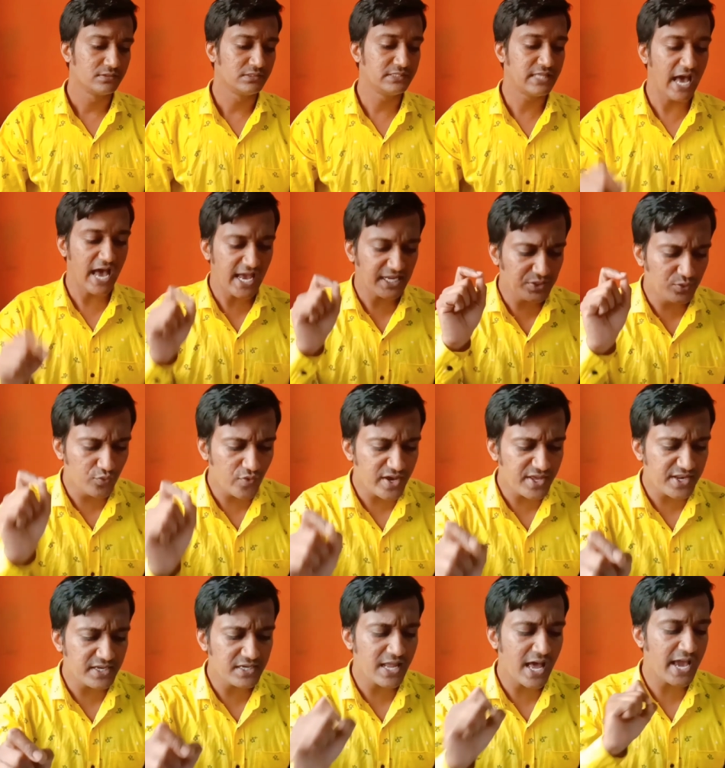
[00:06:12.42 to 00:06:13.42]
that
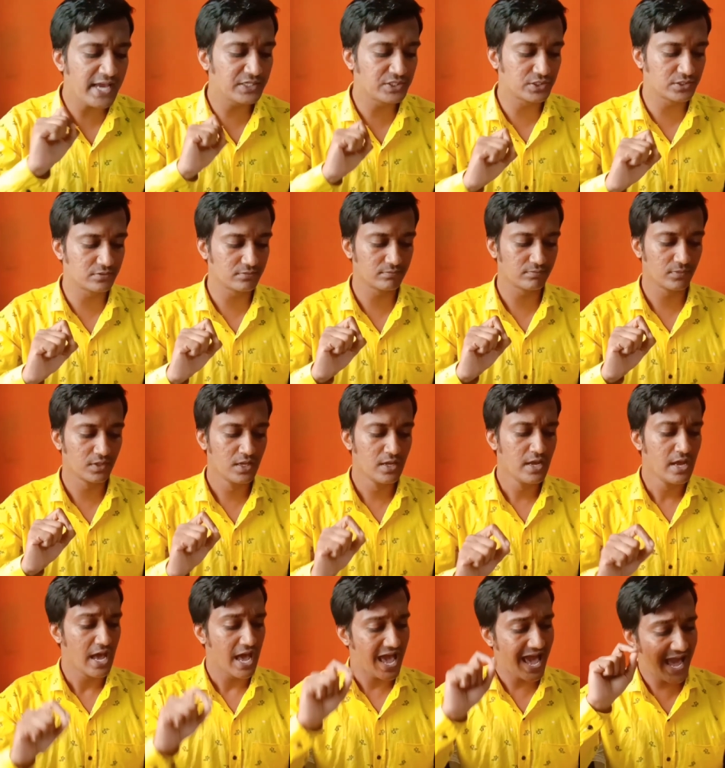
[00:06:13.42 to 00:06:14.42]
very night
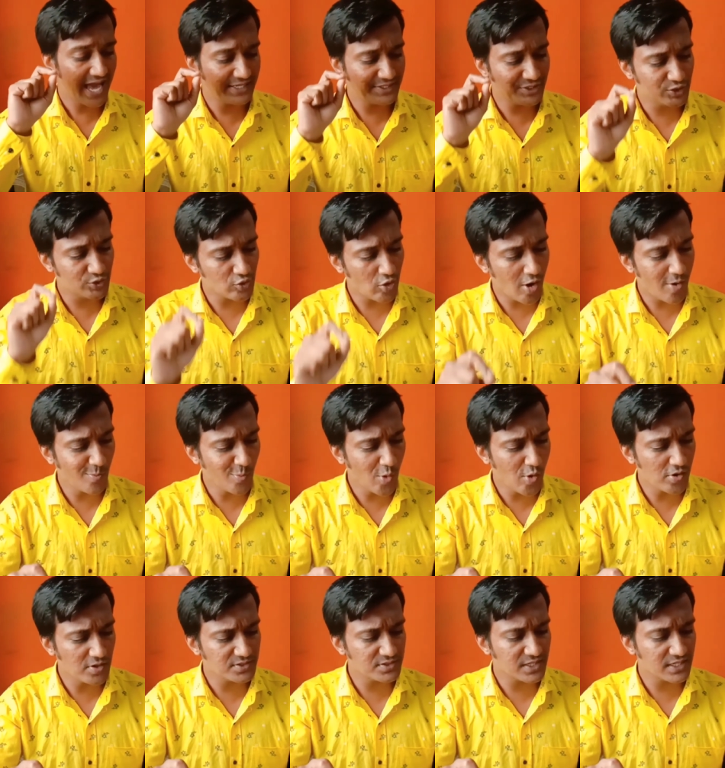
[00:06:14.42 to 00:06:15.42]
as Tom
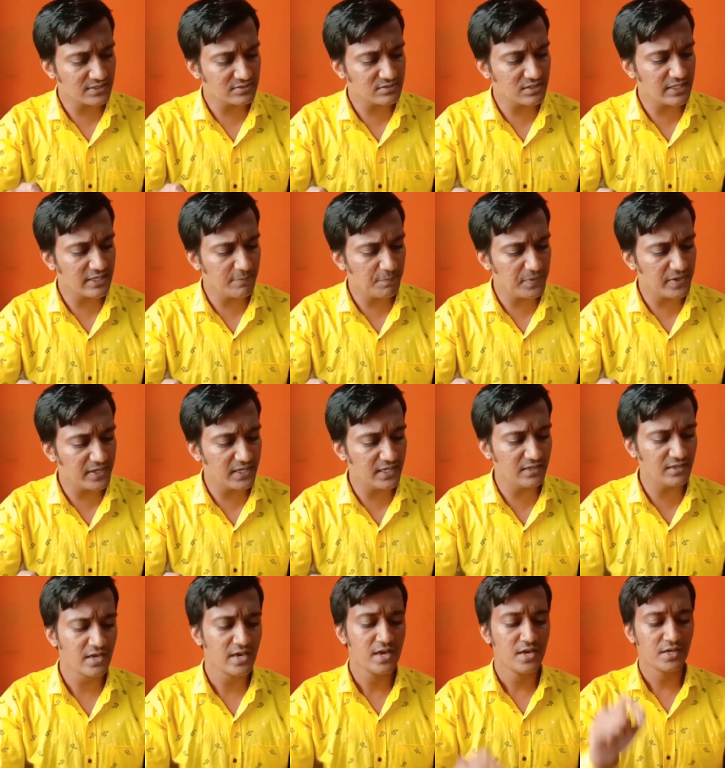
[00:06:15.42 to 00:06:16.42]
was
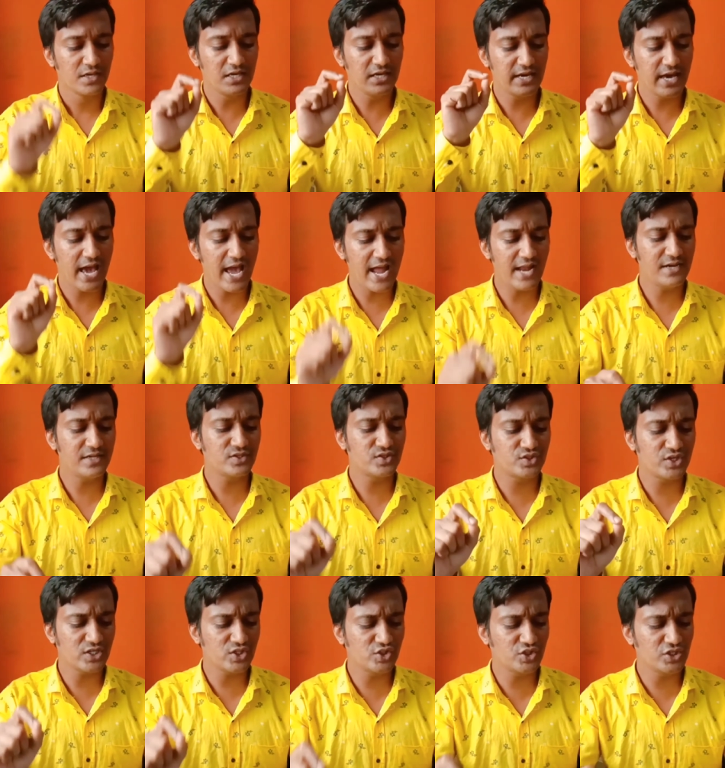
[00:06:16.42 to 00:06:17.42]
sleeping, he had
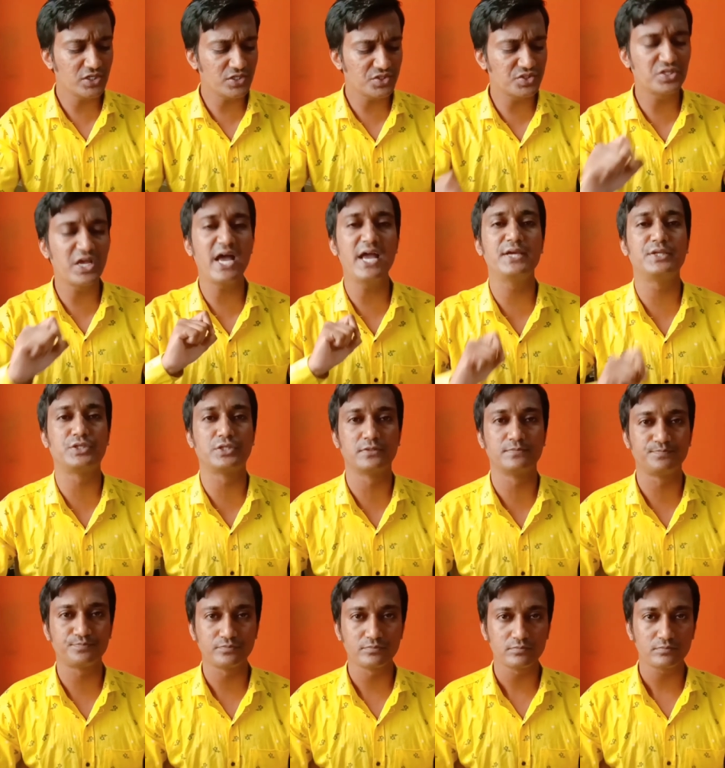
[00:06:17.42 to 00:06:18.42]
such a sight.
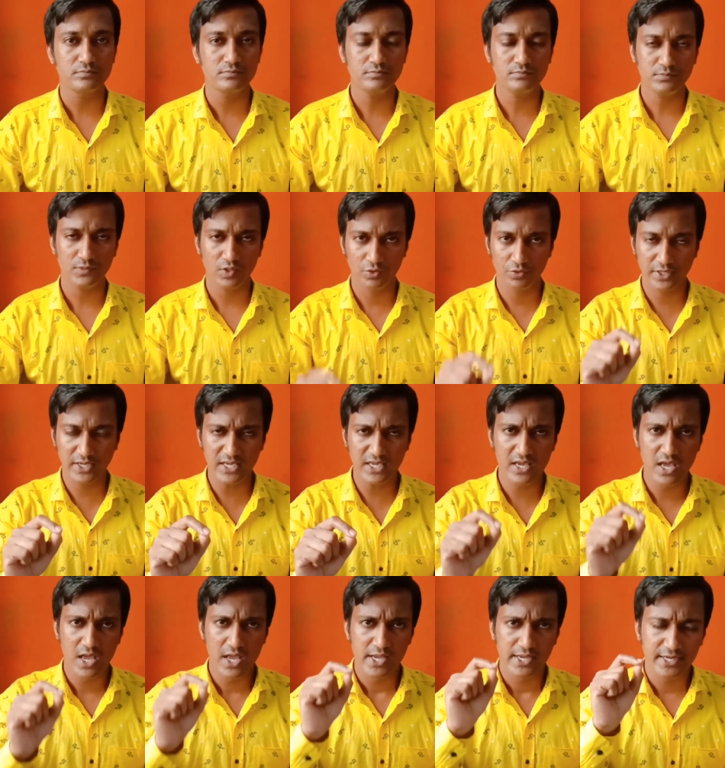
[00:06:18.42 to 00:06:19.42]
Okay,
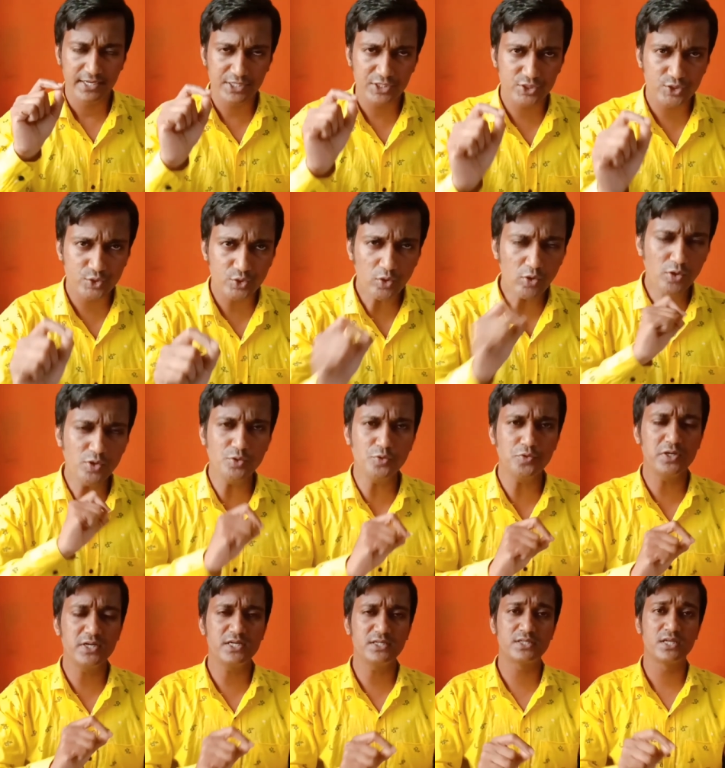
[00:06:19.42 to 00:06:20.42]
it is told to
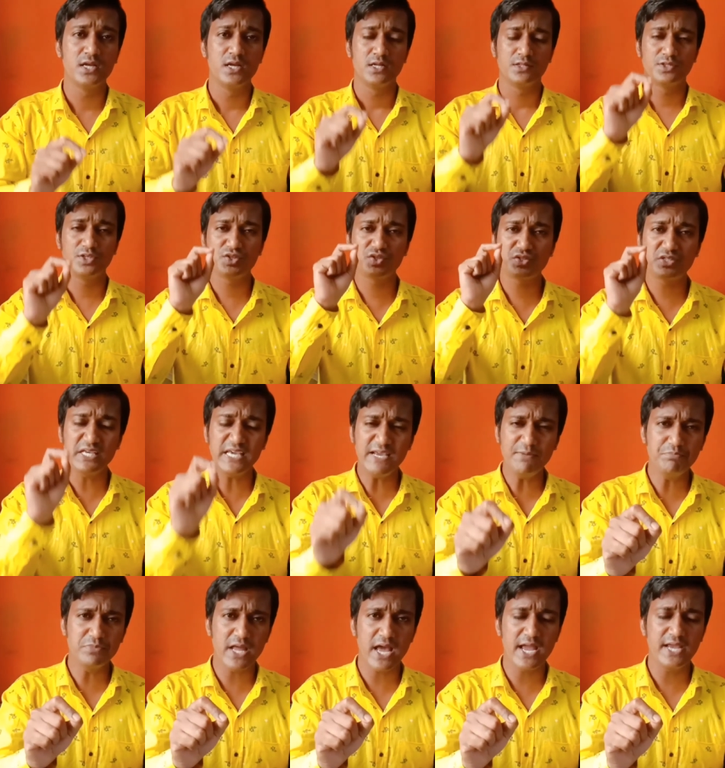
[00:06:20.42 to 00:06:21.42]
us the
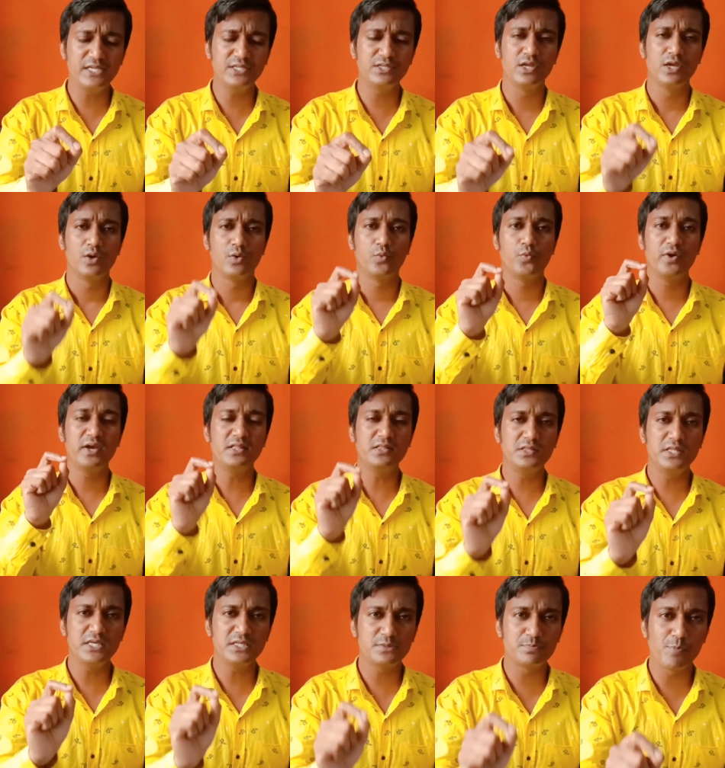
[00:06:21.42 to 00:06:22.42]
same night when
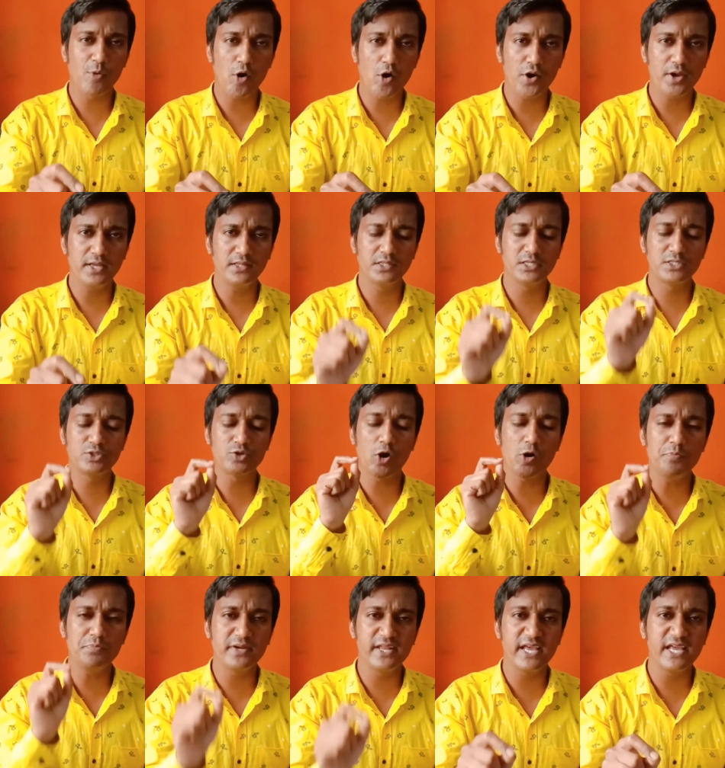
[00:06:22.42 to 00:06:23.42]
this boy, the
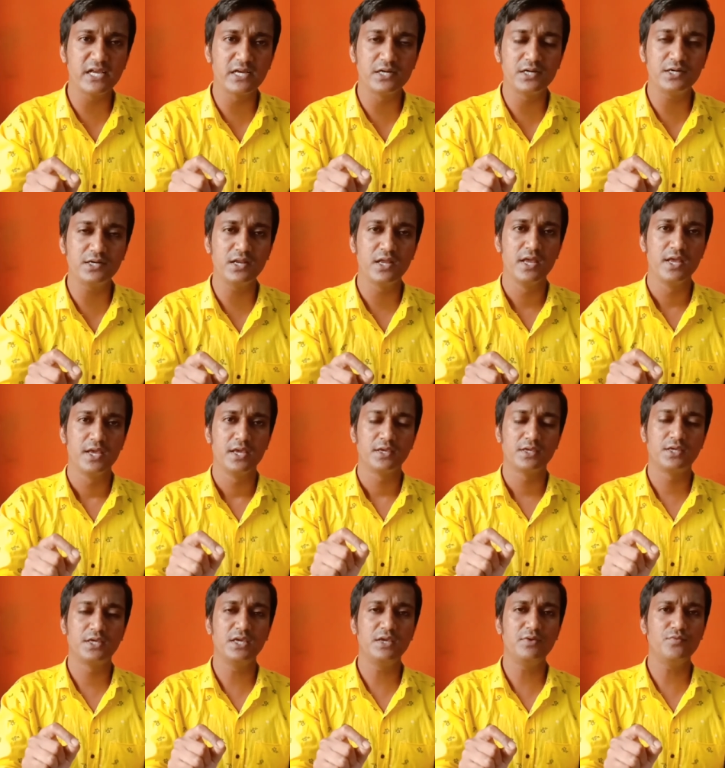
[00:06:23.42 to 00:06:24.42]
Tom Dacre,
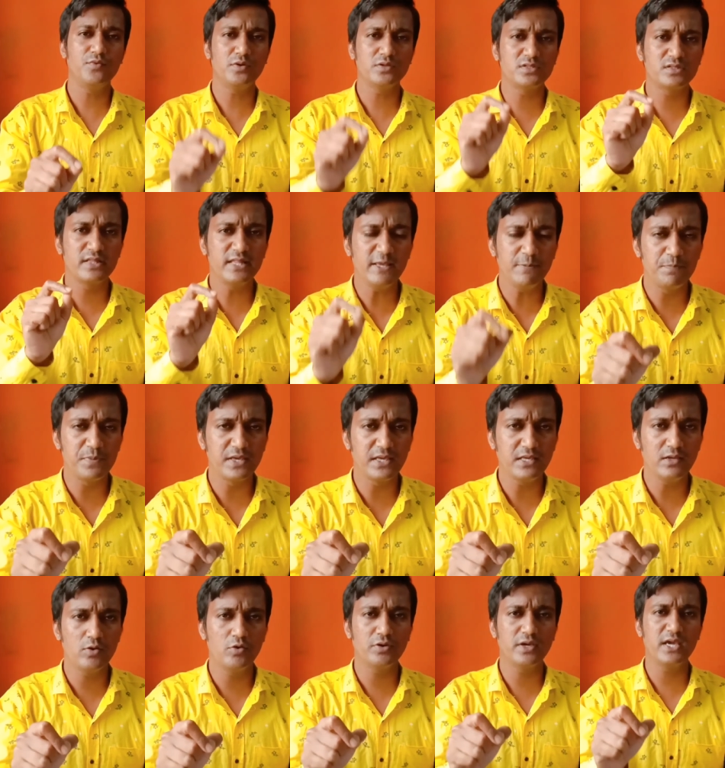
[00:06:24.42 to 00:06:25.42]
he was
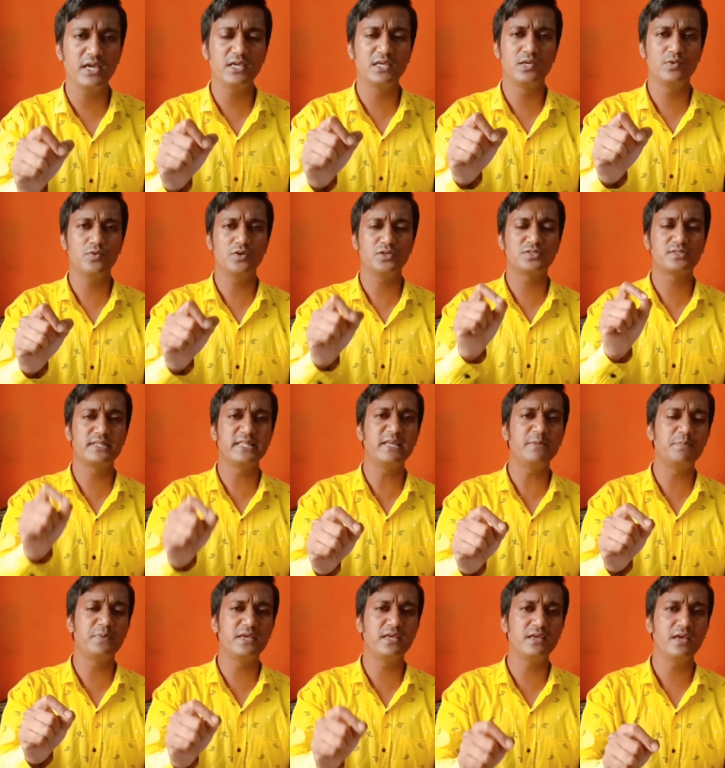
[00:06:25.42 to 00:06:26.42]
sleeping. Okay, he was
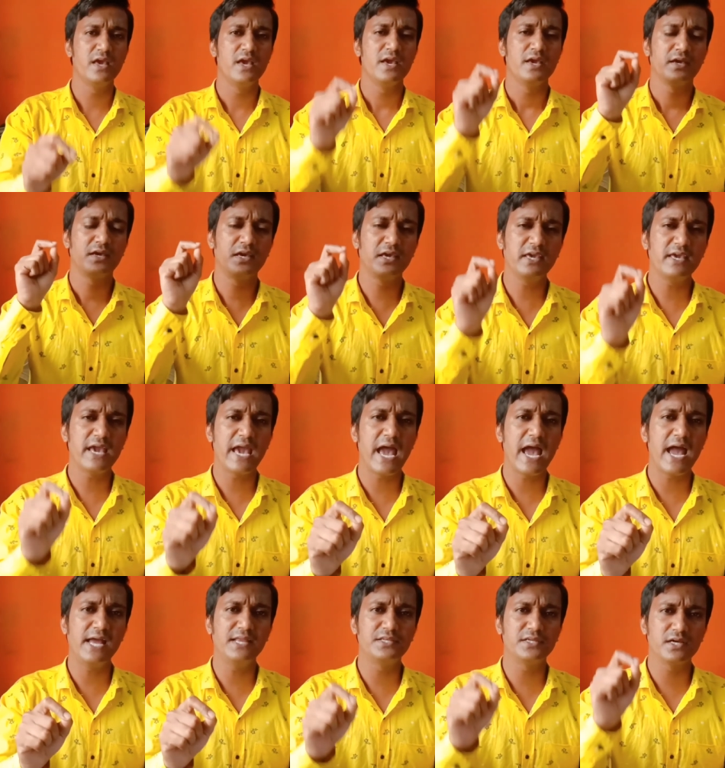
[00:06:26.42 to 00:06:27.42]
sleeping. He
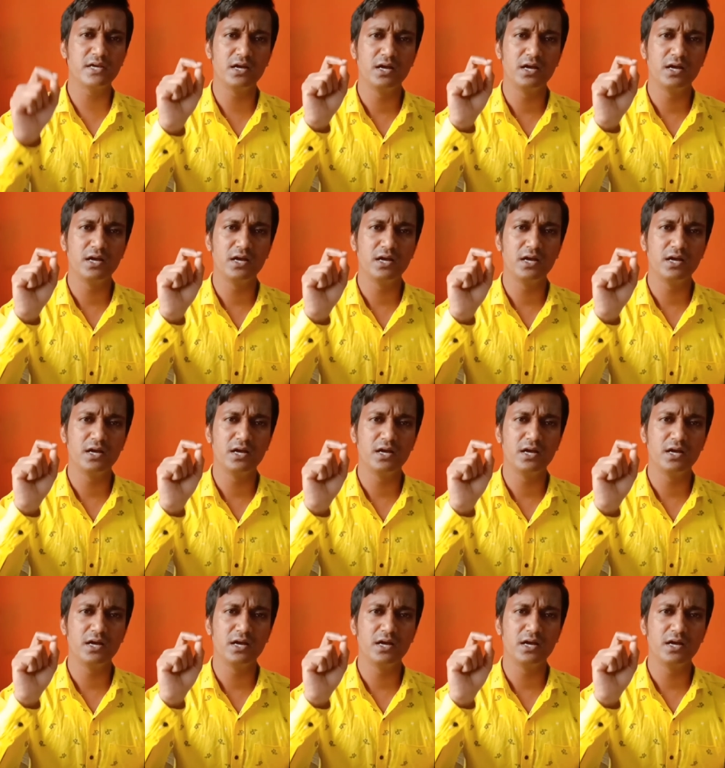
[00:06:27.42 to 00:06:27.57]
had